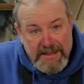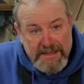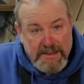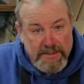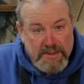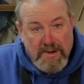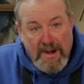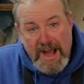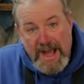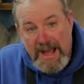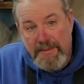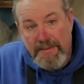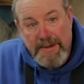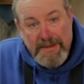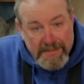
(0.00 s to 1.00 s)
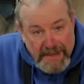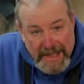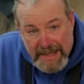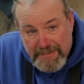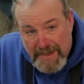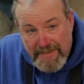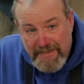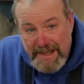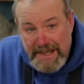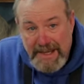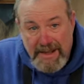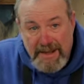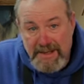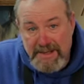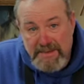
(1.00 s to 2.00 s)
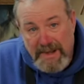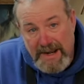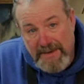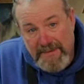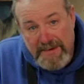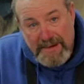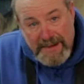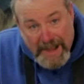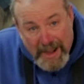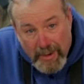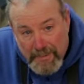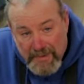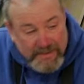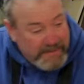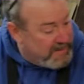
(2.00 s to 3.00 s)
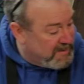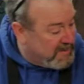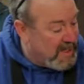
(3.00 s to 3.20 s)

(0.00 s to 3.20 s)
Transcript: Subscribe, like my videos, whatever. It helps.